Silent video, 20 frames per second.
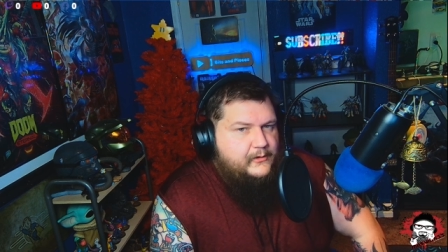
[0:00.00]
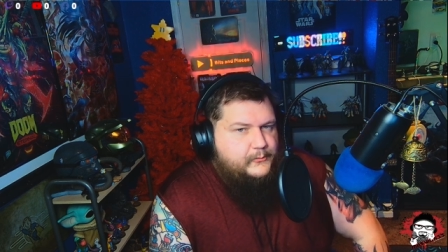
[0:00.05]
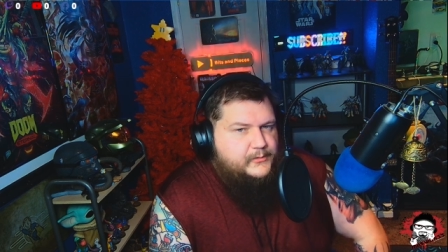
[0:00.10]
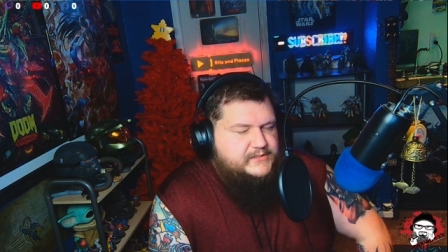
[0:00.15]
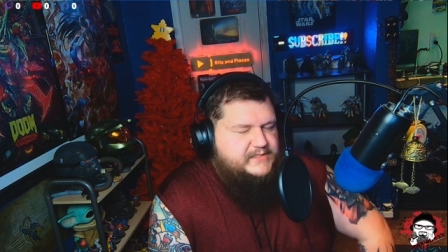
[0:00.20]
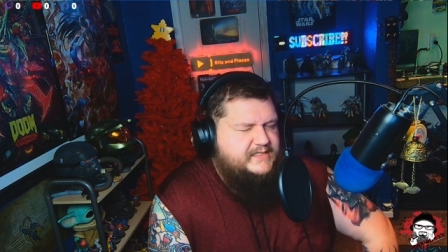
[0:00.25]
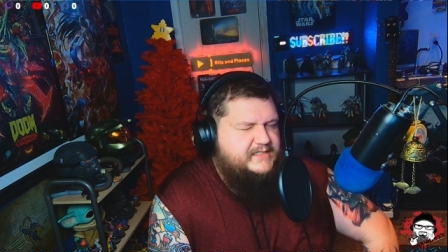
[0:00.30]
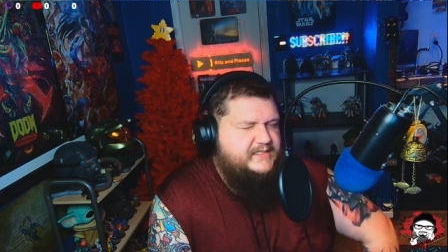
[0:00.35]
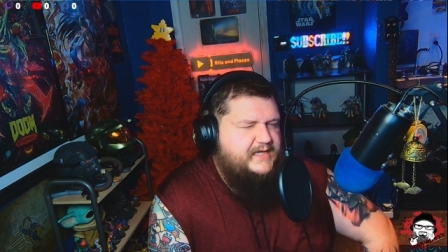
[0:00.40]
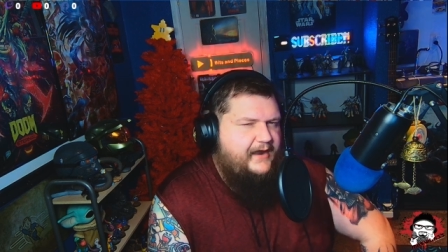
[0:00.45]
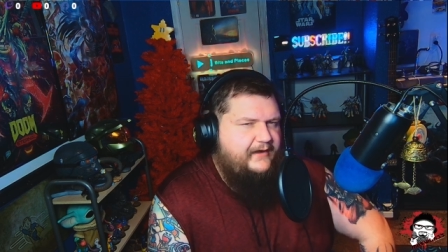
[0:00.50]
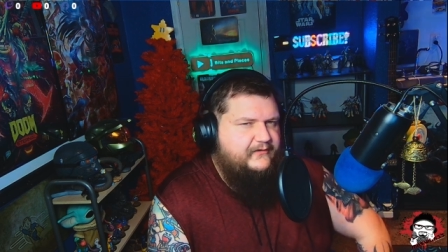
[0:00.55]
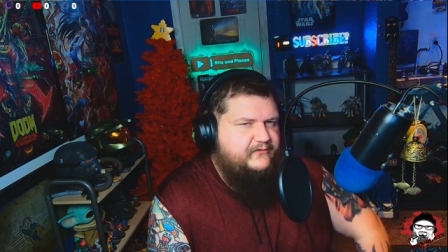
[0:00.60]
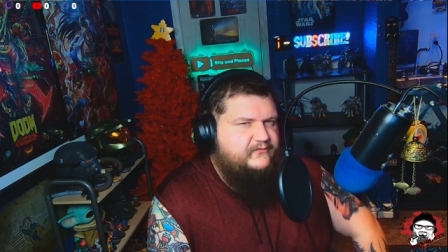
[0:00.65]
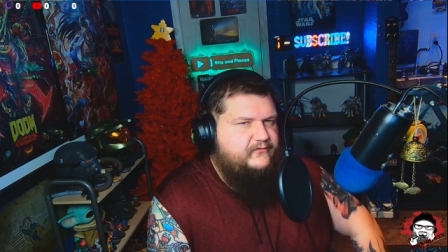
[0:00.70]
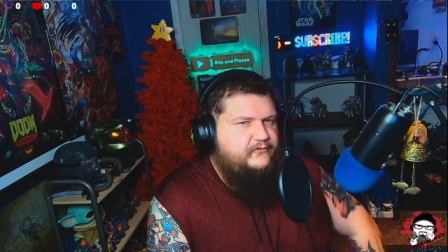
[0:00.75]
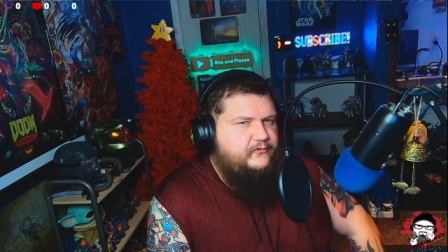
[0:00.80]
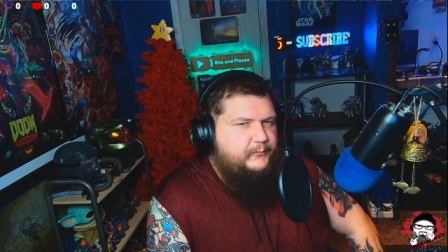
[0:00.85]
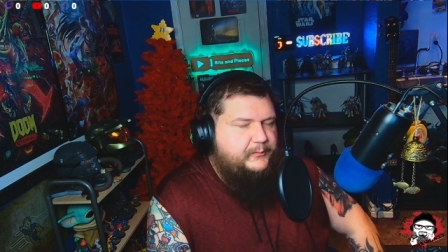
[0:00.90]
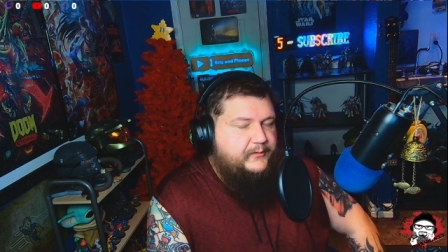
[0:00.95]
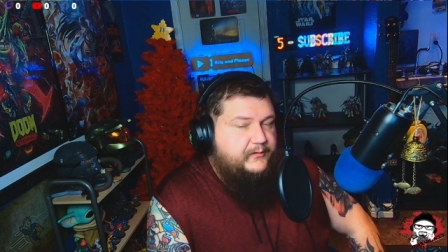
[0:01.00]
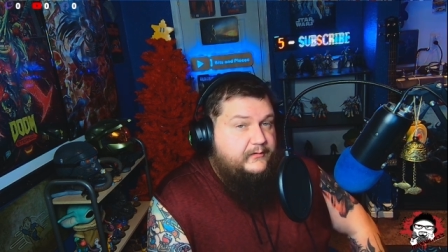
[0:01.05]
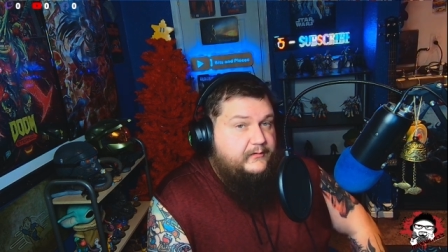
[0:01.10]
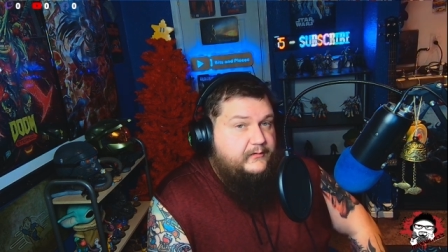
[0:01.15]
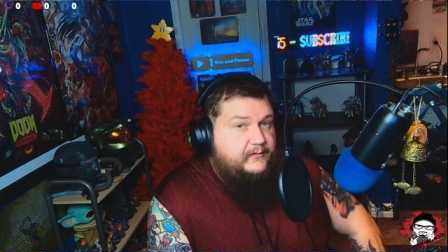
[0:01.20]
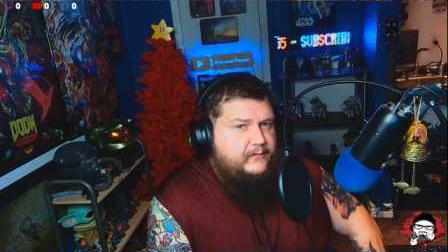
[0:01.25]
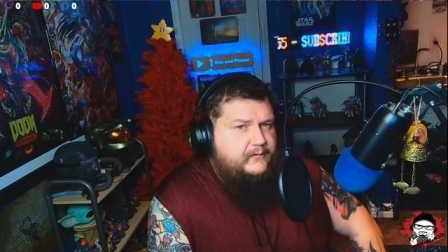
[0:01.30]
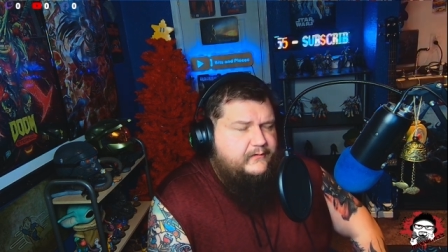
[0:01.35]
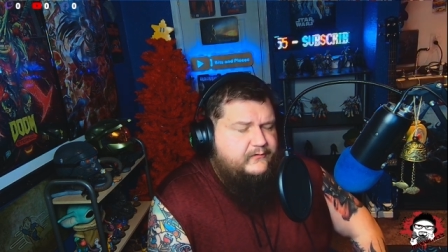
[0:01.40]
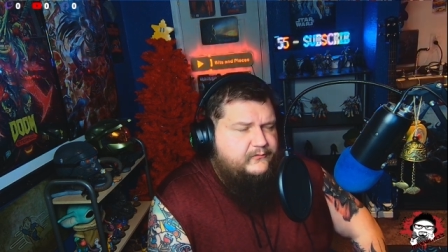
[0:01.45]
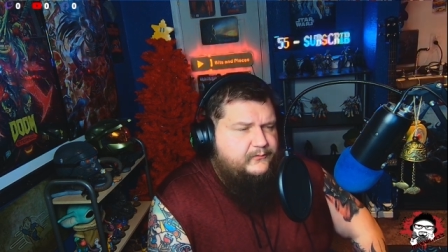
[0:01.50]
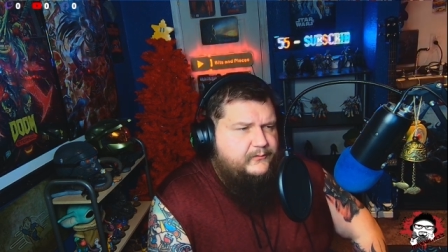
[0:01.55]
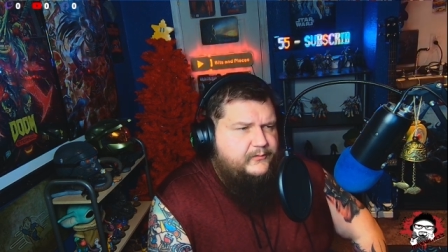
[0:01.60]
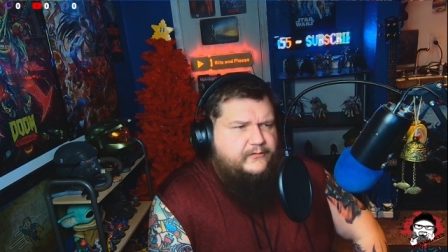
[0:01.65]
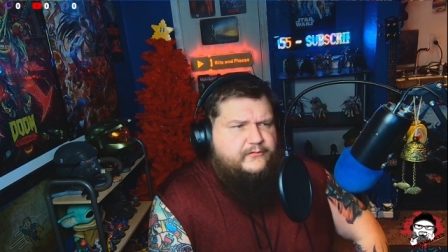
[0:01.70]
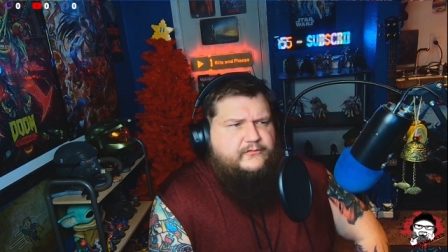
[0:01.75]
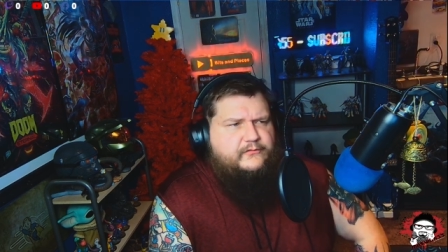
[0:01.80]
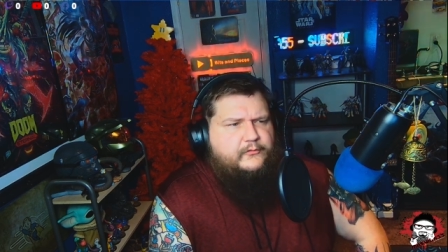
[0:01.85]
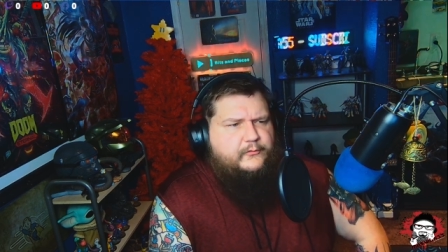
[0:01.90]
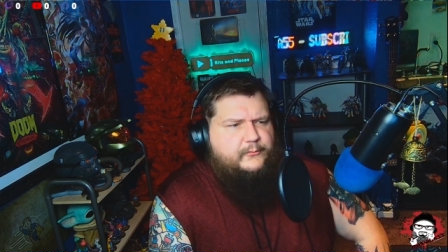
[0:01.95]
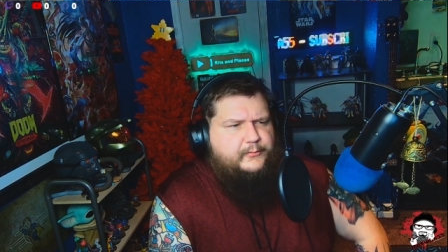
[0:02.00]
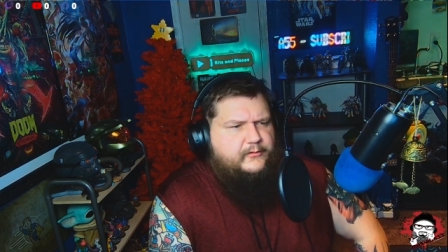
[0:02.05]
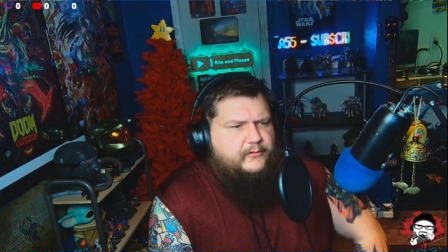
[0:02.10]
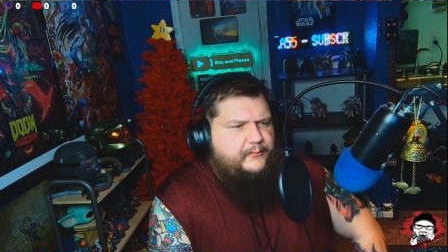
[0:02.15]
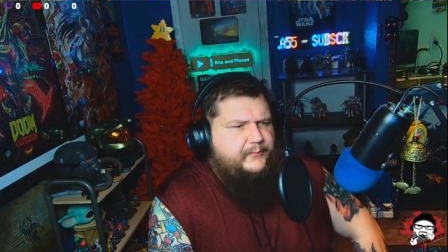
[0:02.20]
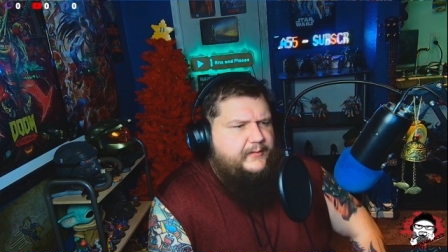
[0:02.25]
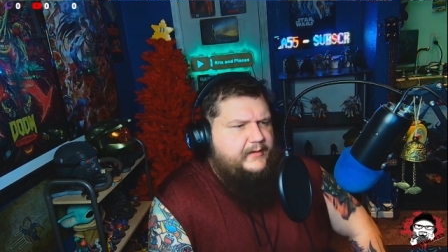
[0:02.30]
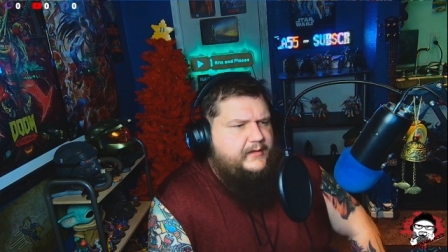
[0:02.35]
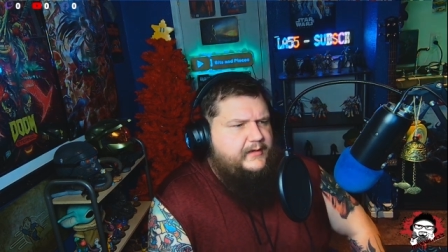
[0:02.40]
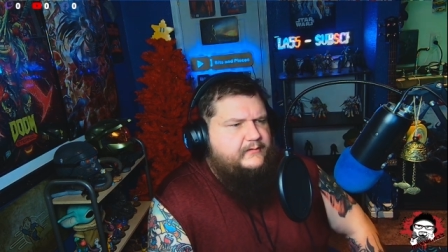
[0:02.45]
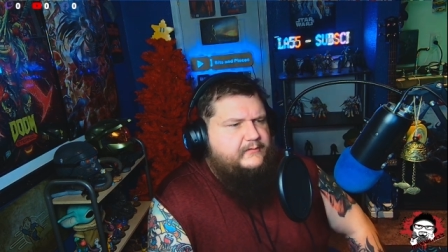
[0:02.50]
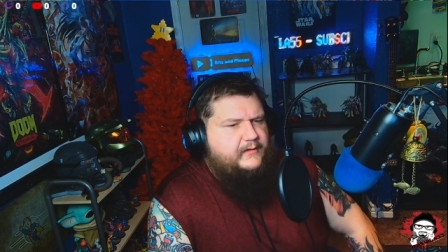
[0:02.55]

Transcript: which is kind of stupid. It's really stupid to me.